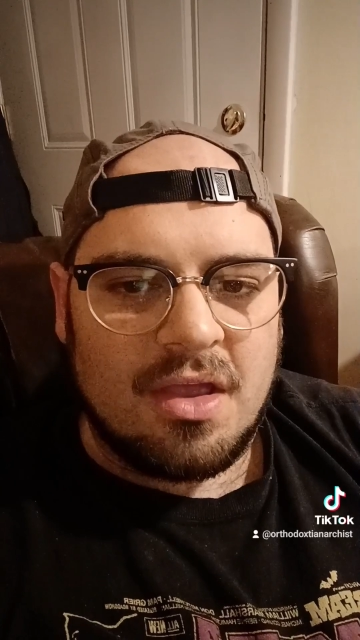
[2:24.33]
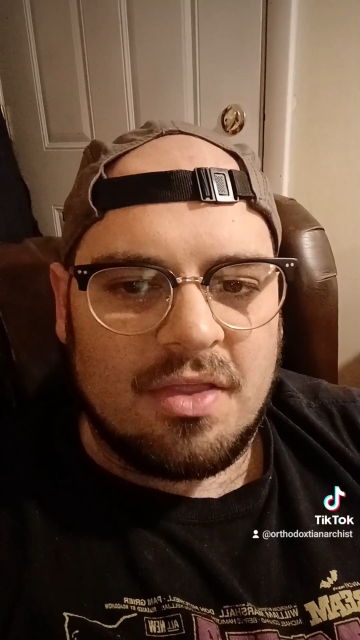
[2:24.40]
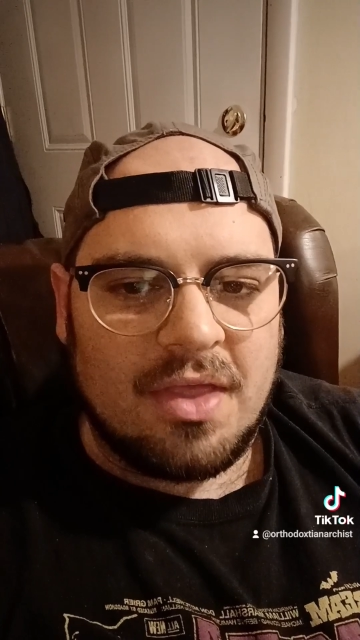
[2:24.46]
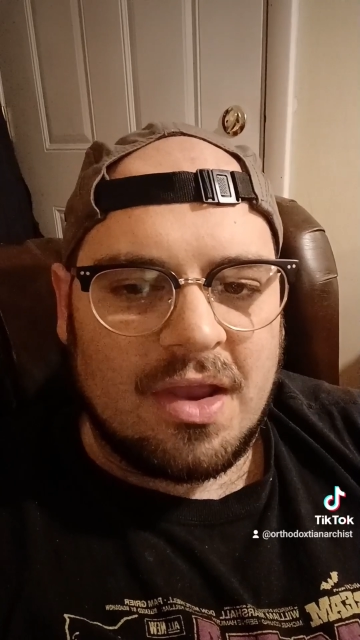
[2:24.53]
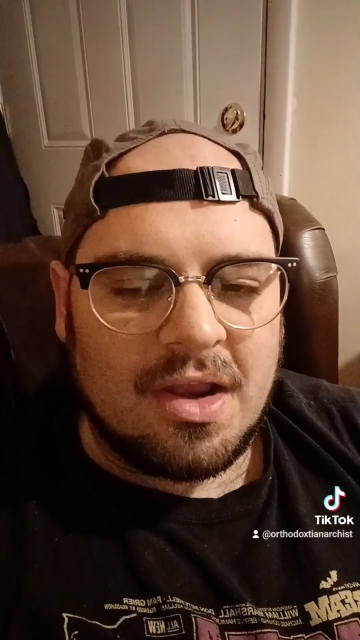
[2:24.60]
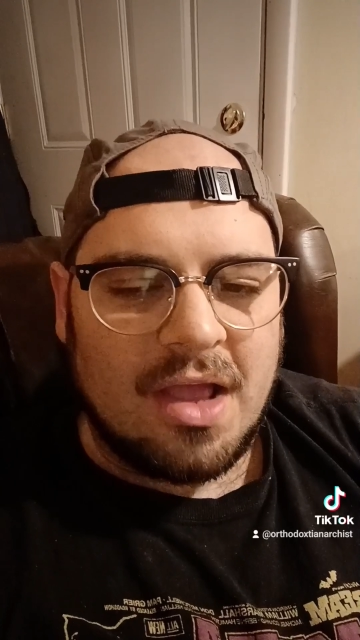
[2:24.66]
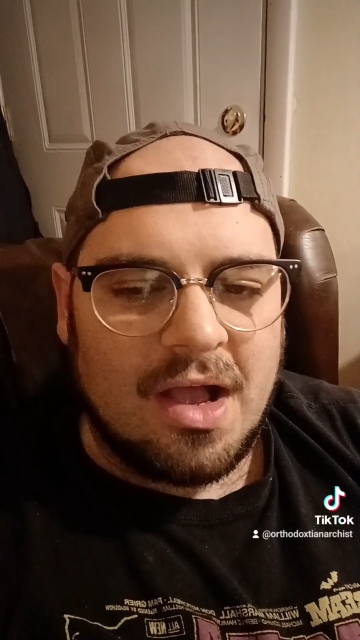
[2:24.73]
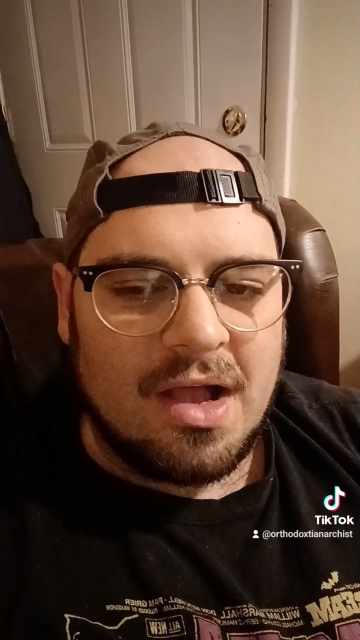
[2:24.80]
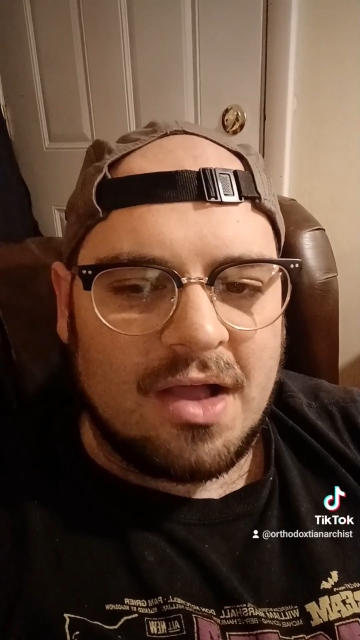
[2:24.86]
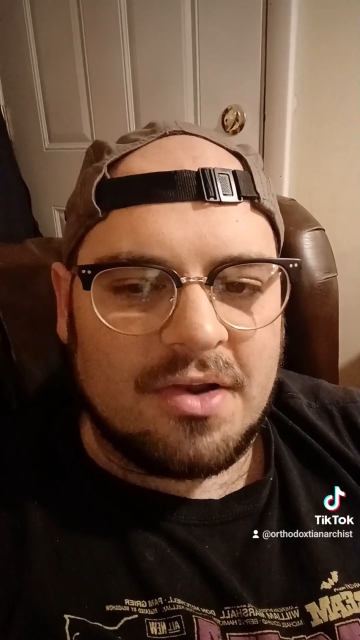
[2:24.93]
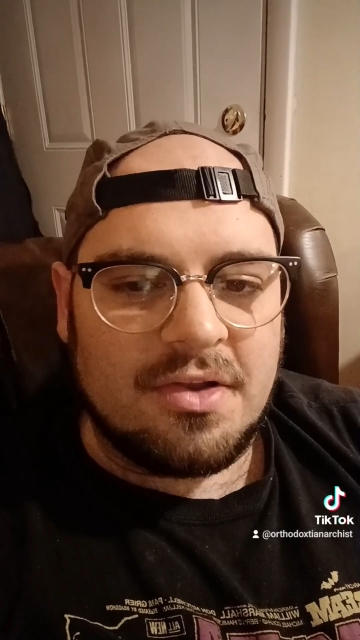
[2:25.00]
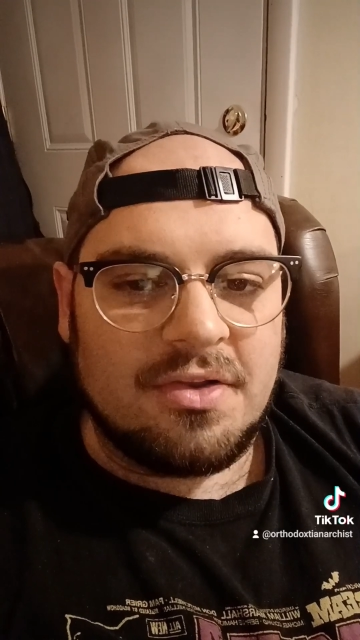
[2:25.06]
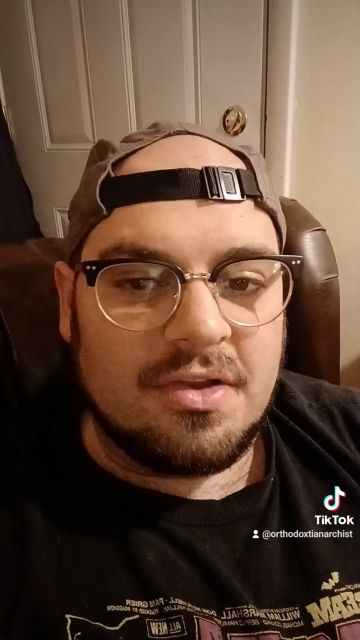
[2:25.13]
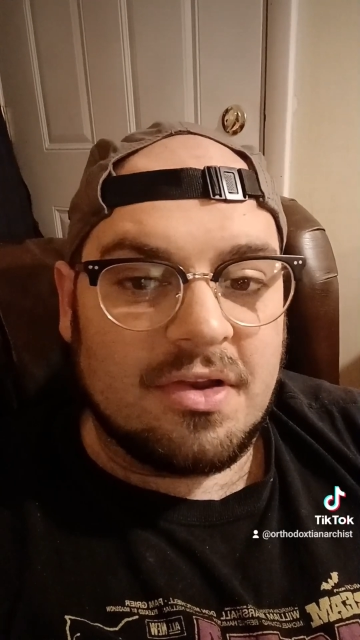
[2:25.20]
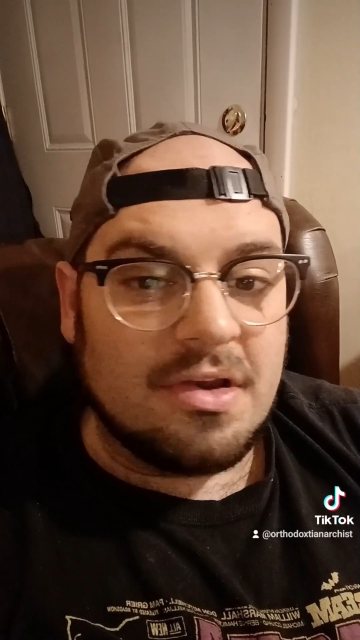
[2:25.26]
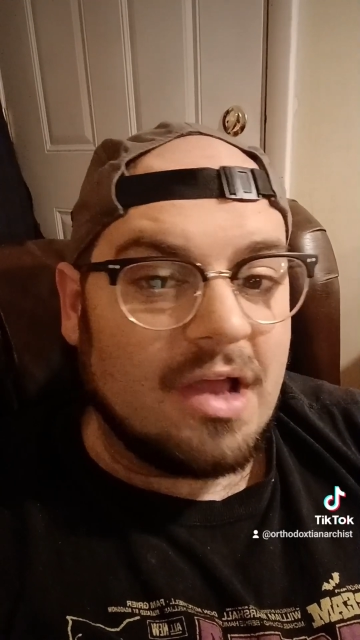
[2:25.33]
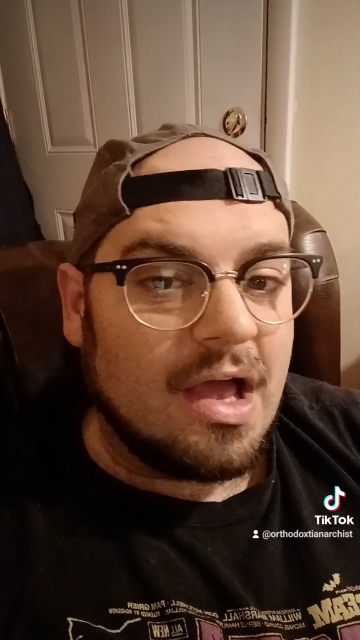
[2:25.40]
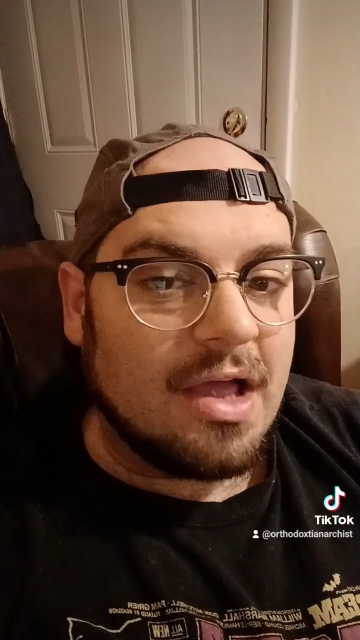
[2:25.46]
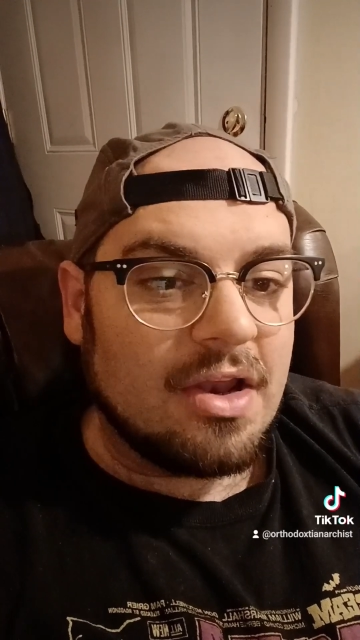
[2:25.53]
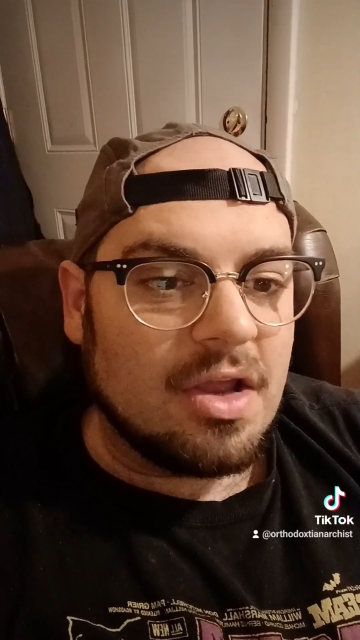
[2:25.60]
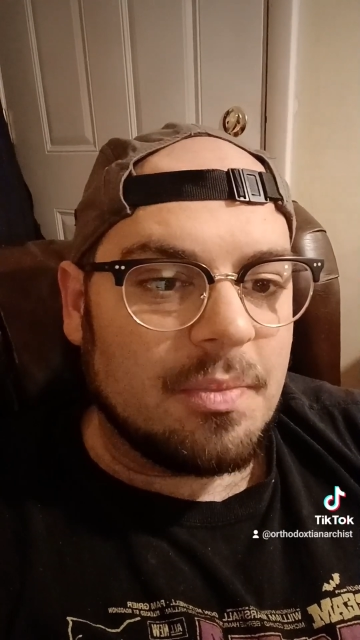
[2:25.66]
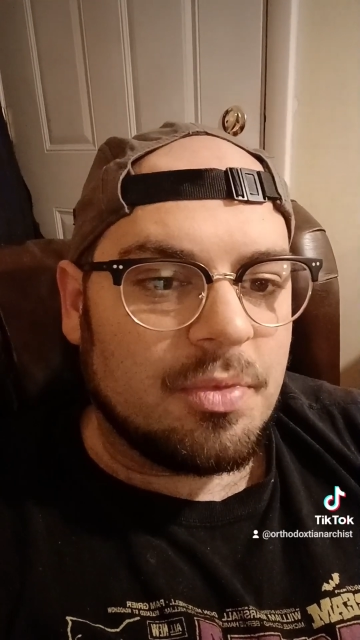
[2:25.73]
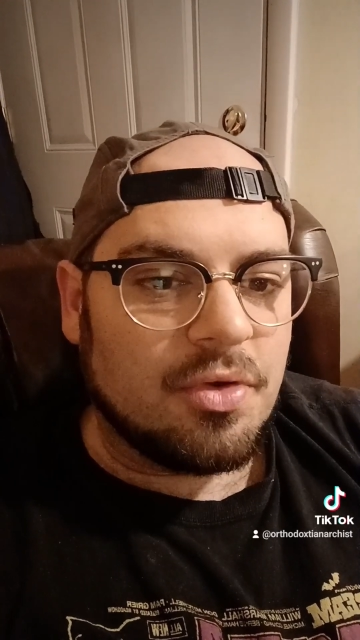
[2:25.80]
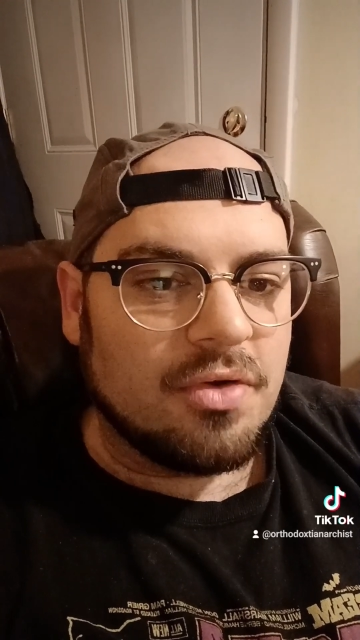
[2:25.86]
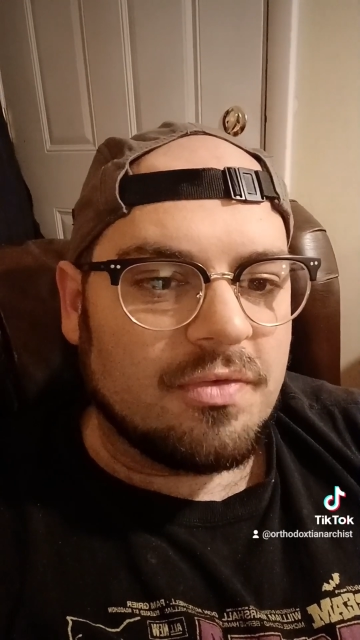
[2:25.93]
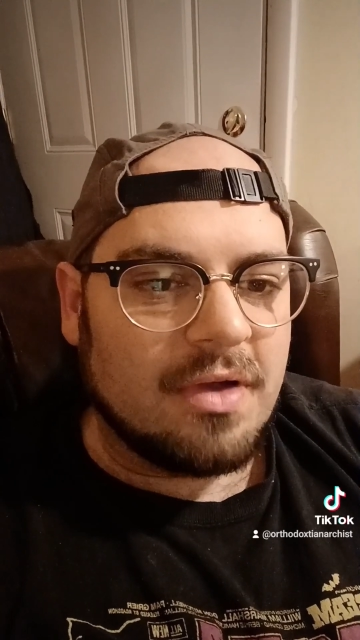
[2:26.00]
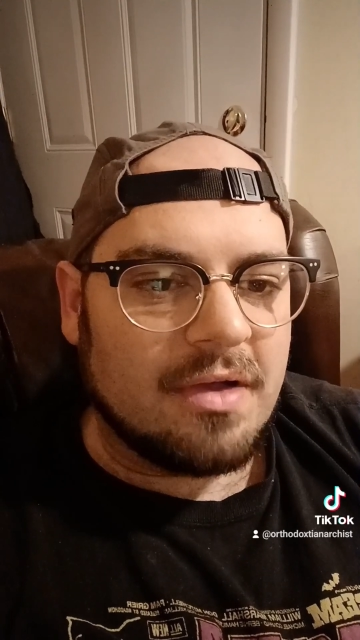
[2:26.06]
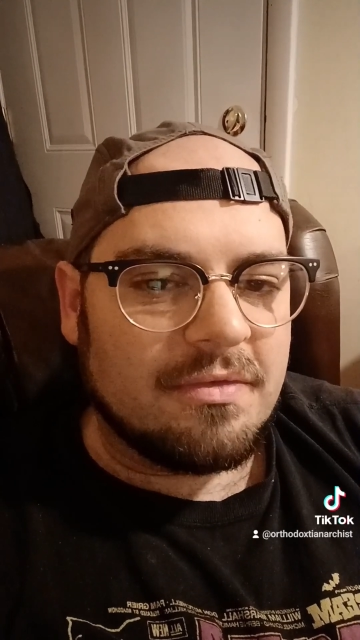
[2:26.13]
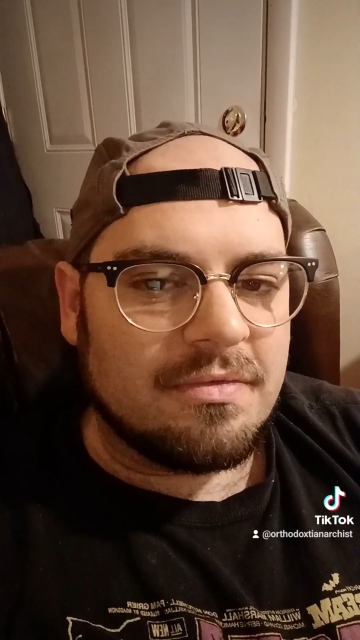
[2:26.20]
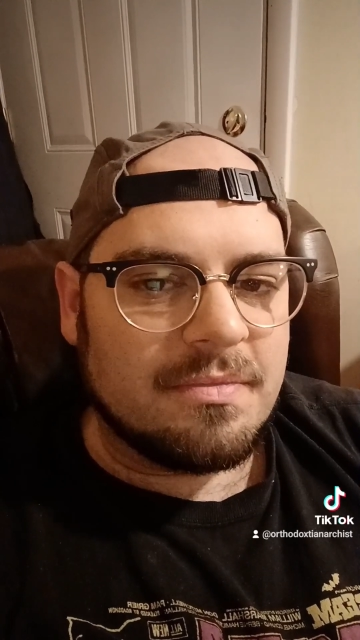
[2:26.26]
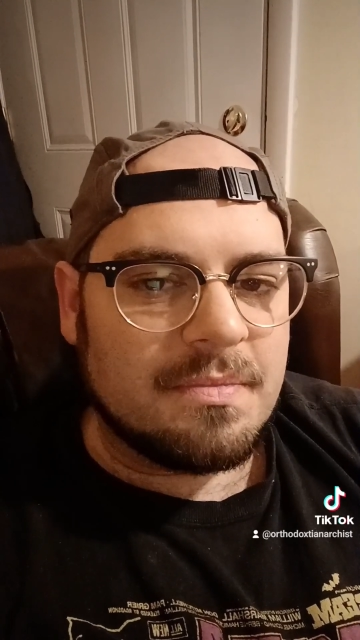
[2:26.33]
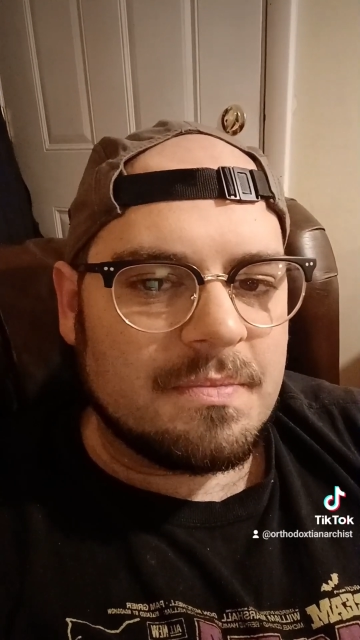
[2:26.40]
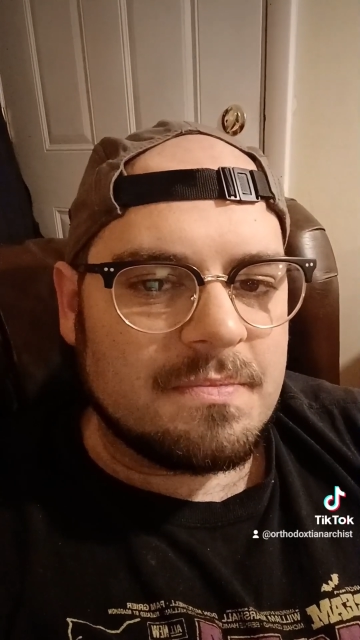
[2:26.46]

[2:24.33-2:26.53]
that God did not approve of.